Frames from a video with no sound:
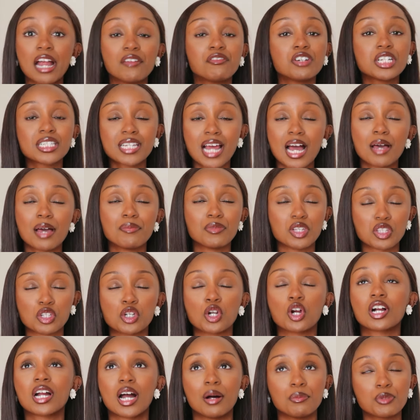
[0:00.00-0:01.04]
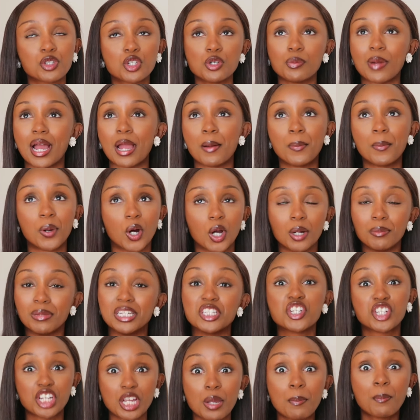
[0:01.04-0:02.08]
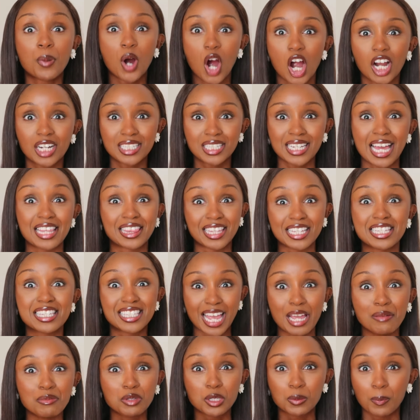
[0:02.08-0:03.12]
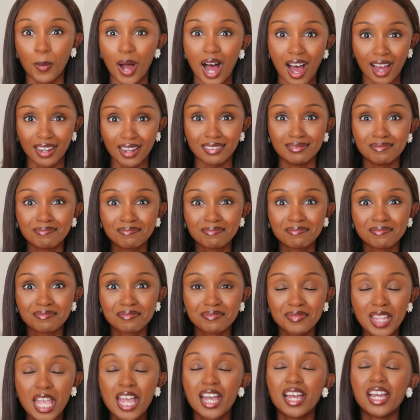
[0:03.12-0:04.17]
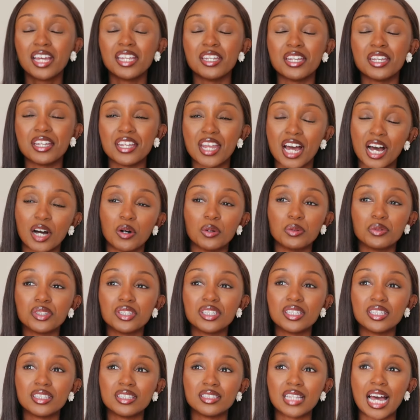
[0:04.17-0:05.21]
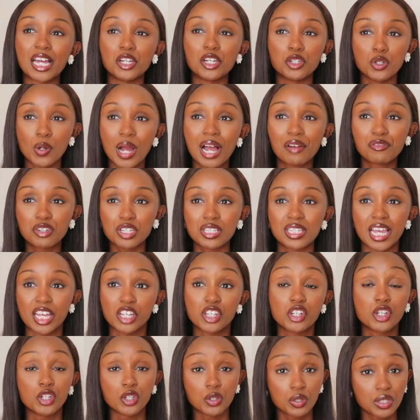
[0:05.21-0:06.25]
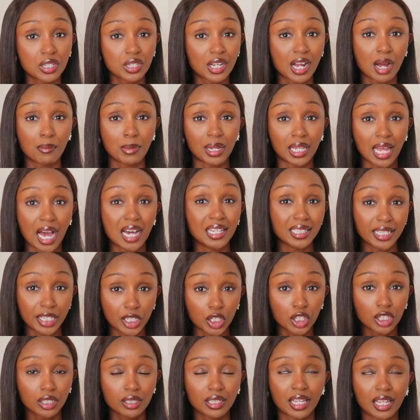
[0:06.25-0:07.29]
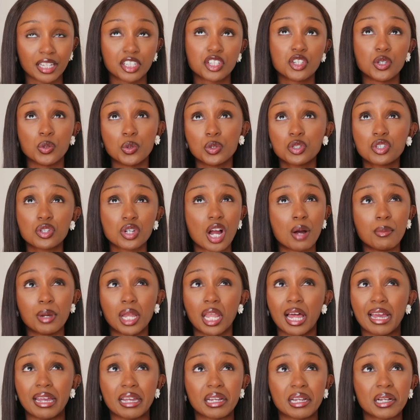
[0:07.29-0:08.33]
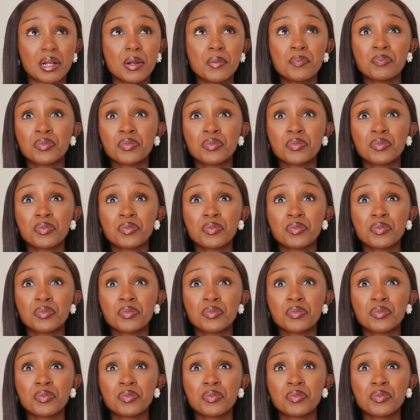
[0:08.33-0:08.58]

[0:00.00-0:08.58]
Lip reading: every time this girl comes to my apartment, she parked at the same spot. Now, I do have to say, she used to come a lot later. Like, she used to come at like